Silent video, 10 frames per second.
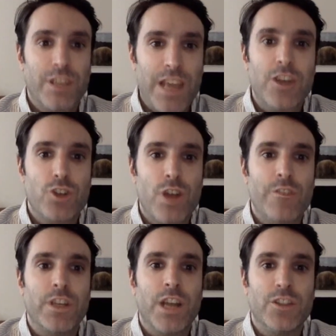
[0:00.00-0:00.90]

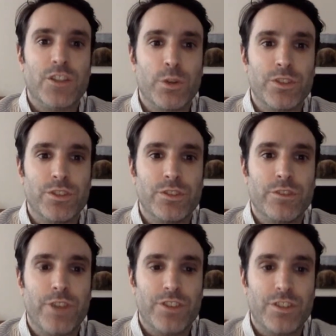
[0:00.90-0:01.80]
catastrophic consequences
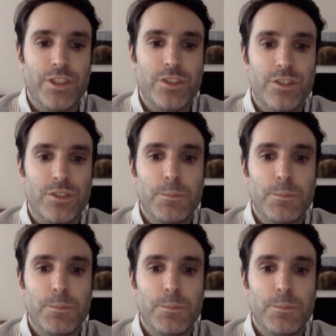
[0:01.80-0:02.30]
for escalation?